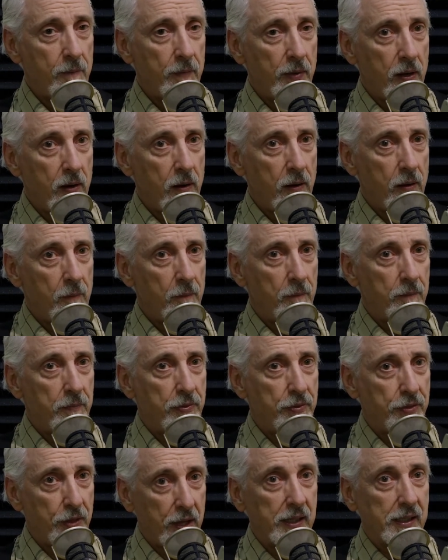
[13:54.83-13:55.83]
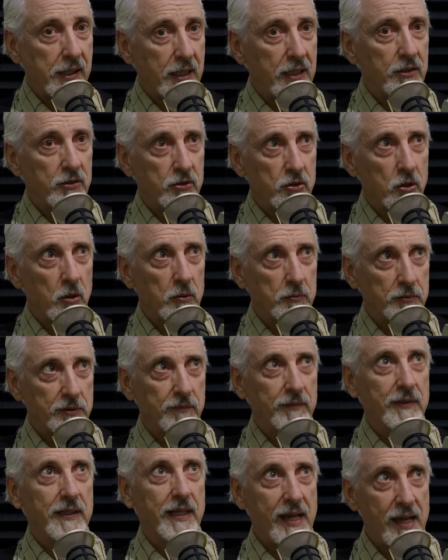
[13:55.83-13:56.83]
uh, think in terms
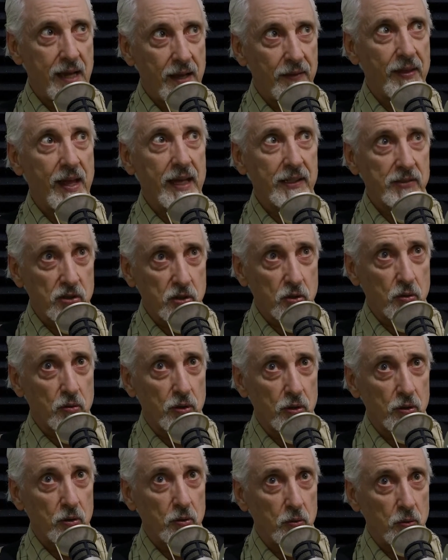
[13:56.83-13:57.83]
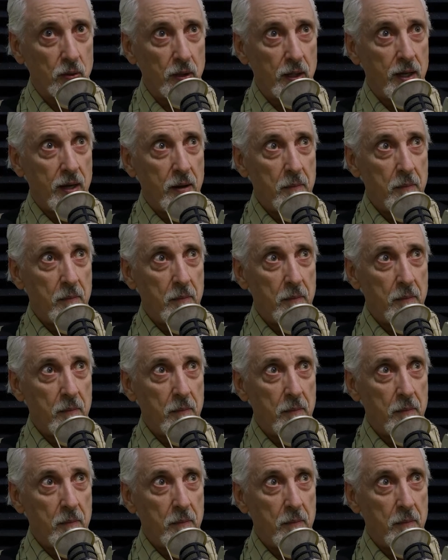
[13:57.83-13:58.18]
of, yeah, that's true,